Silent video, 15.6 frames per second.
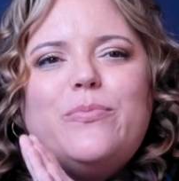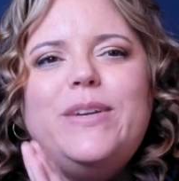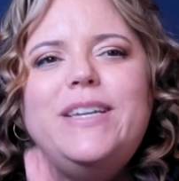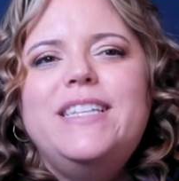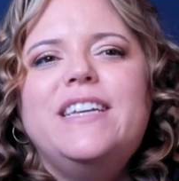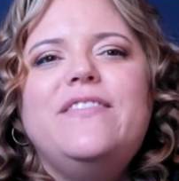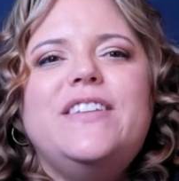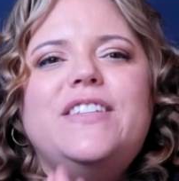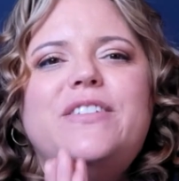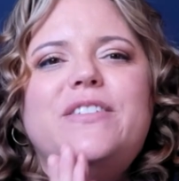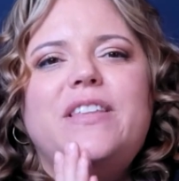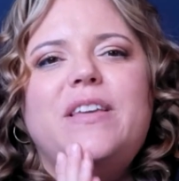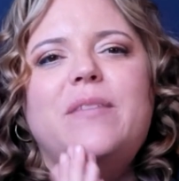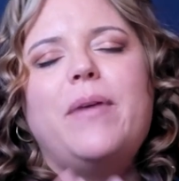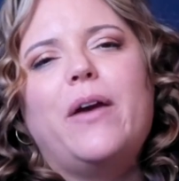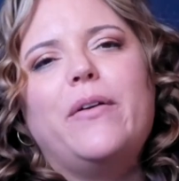we dive into
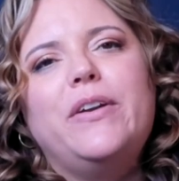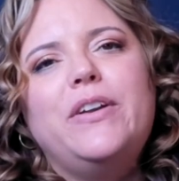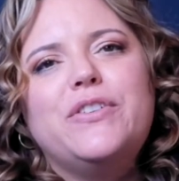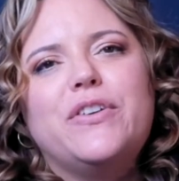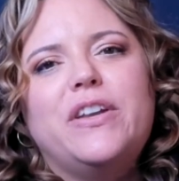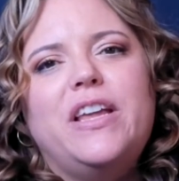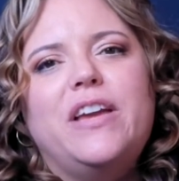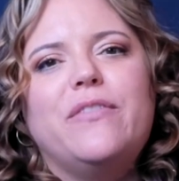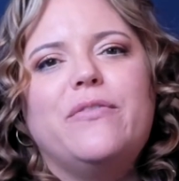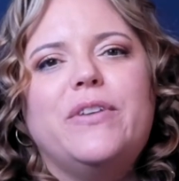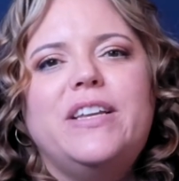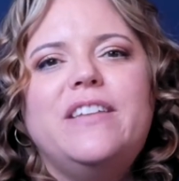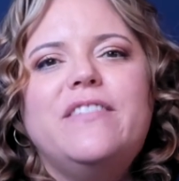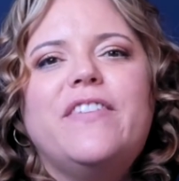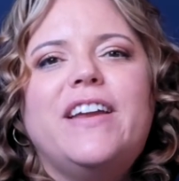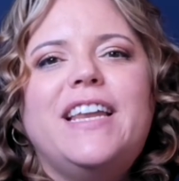the empowering journey of
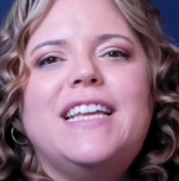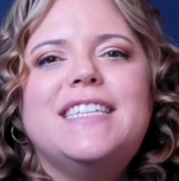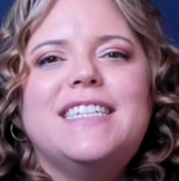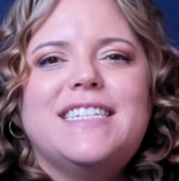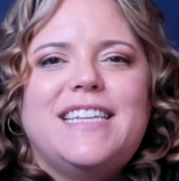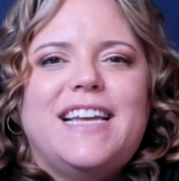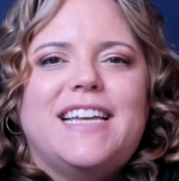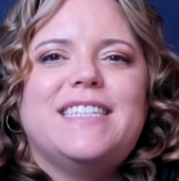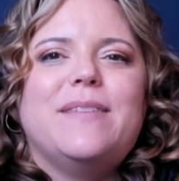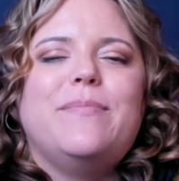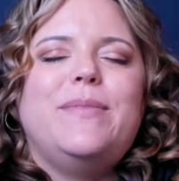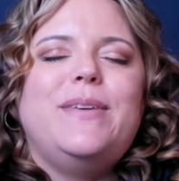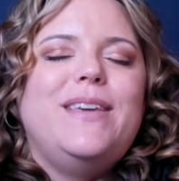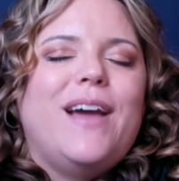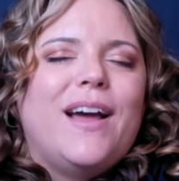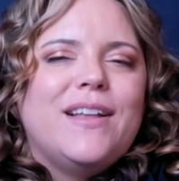redefining success
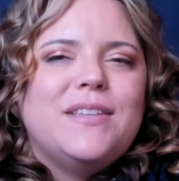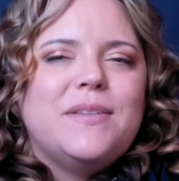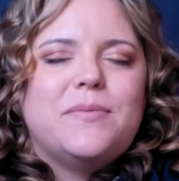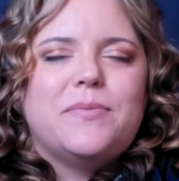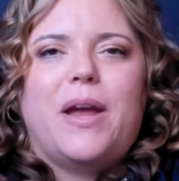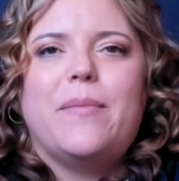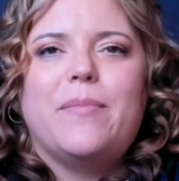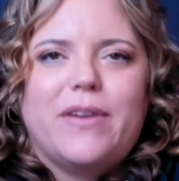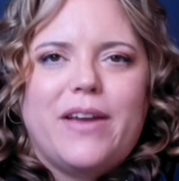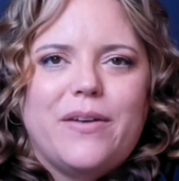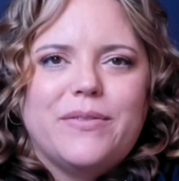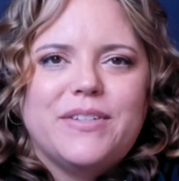beyond subscriber count,